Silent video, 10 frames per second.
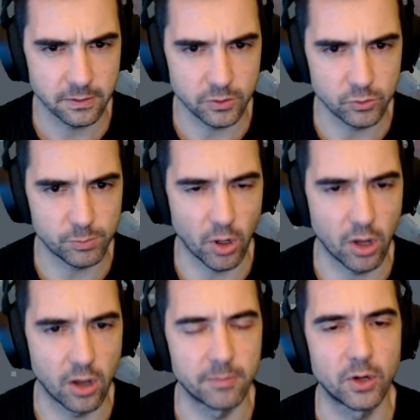Use
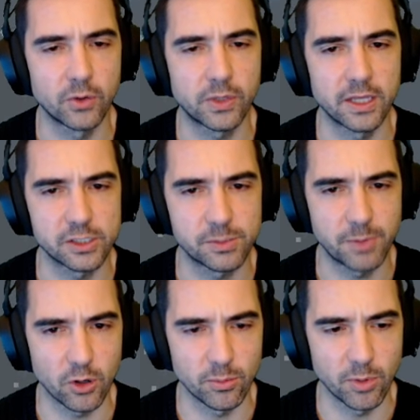bomb. Okay, the
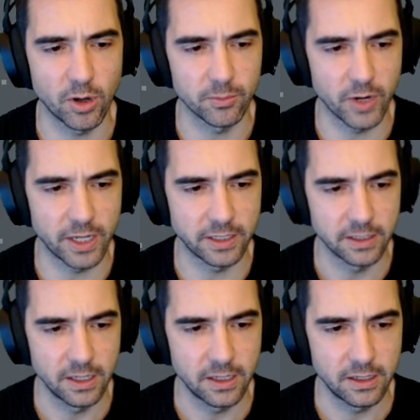sparrow bomb, right.
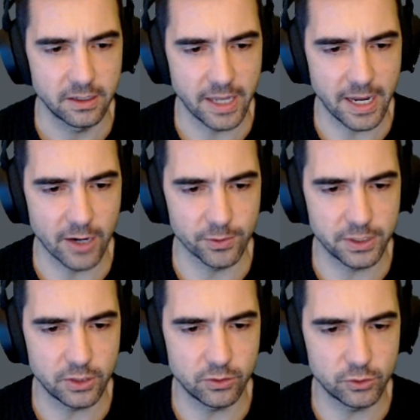Hey, Errol,
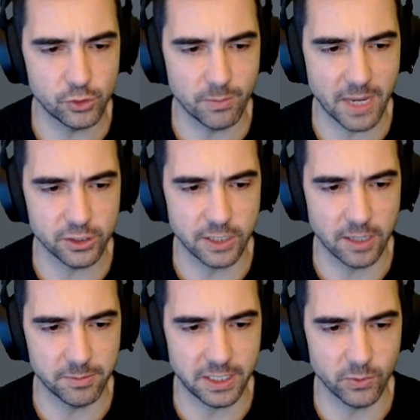think you could use your magic to
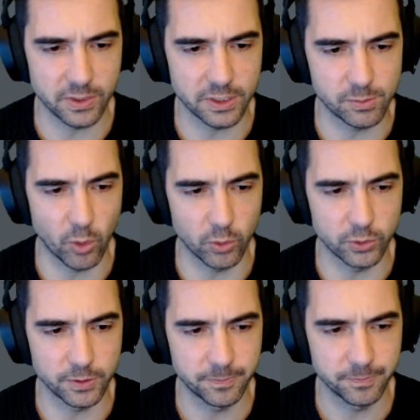help me get rid of this
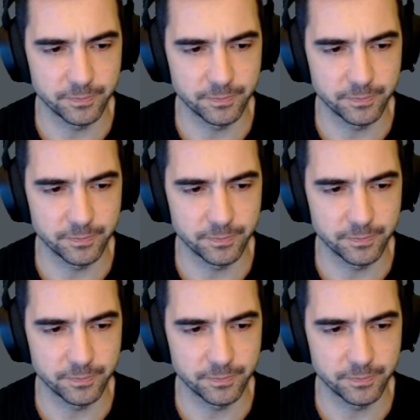boulder?